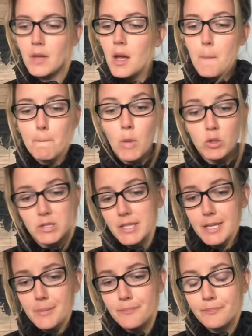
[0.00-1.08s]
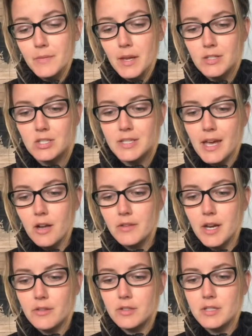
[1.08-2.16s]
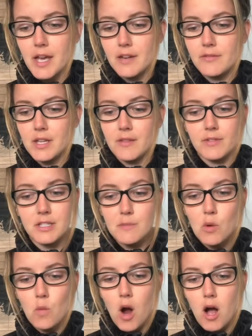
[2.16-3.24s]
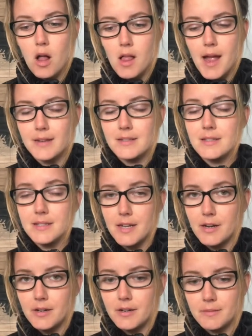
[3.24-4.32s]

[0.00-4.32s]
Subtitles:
Mostly, he just sat on the other side of the invisible wall and stared.